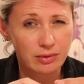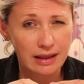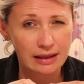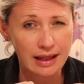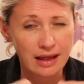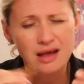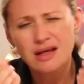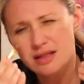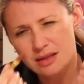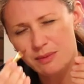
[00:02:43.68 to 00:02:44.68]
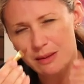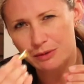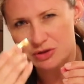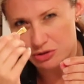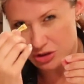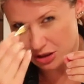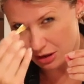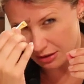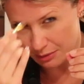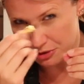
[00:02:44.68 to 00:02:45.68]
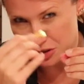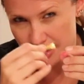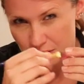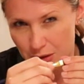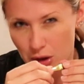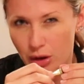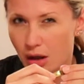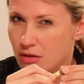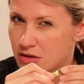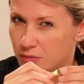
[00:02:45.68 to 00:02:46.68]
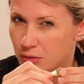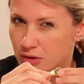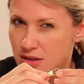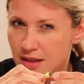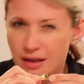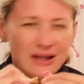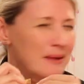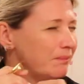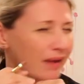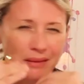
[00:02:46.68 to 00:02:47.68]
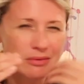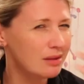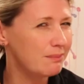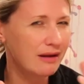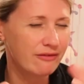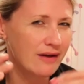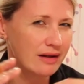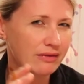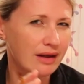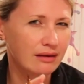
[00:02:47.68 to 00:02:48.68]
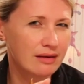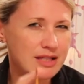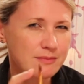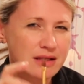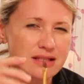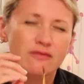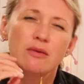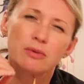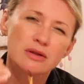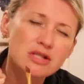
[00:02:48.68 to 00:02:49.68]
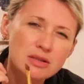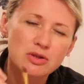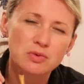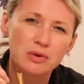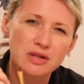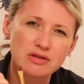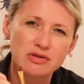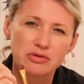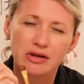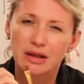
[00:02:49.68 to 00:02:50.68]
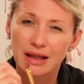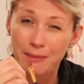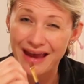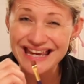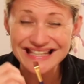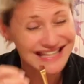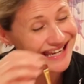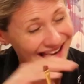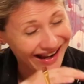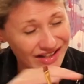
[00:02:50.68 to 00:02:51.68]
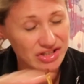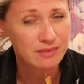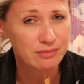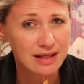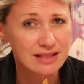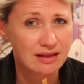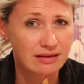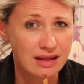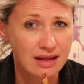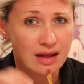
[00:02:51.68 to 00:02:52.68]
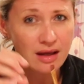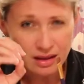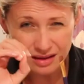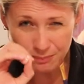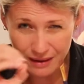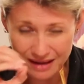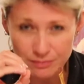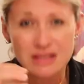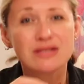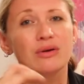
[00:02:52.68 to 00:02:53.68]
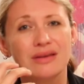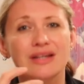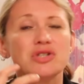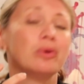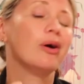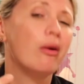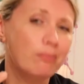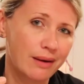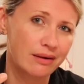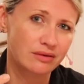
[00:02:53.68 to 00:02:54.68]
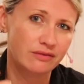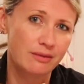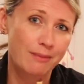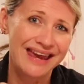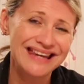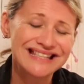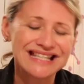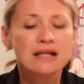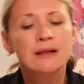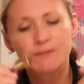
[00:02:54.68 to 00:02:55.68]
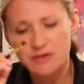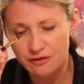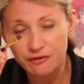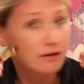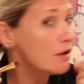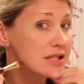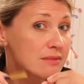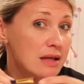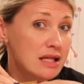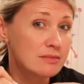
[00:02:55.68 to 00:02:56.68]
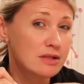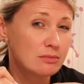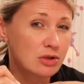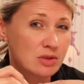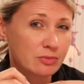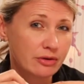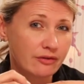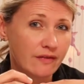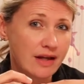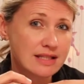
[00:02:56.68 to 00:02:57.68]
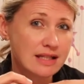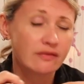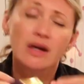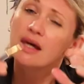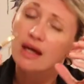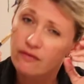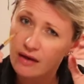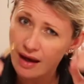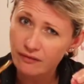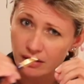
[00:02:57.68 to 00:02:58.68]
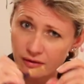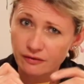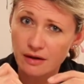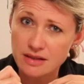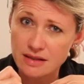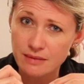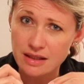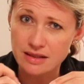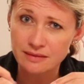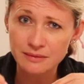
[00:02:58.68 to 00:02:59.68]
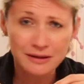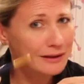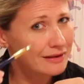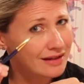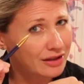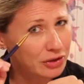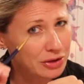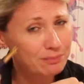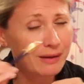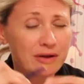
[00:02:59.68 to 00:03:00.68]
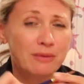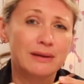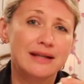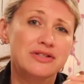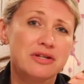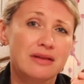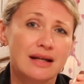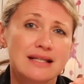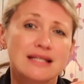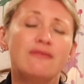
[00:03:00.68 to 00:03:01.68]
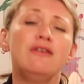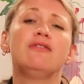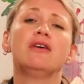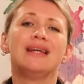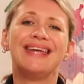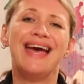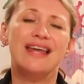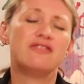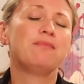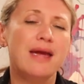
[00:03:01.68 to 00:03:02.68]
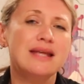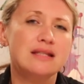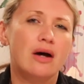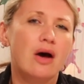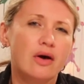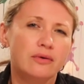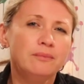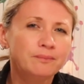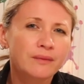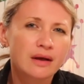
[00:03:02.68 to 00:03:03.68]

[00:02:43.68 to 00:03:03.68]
quickly. Some people do just load the brushes up with loads of water. I'm not a big fan of that, guys, because if you put too much water into acrylic paint, it actually breaks down the, the pigment or the actual compound of the paint. So floating mediums are much more effective. If you haven't got a floating medium, then a good backup plan to that is if you've got a can of paint at home,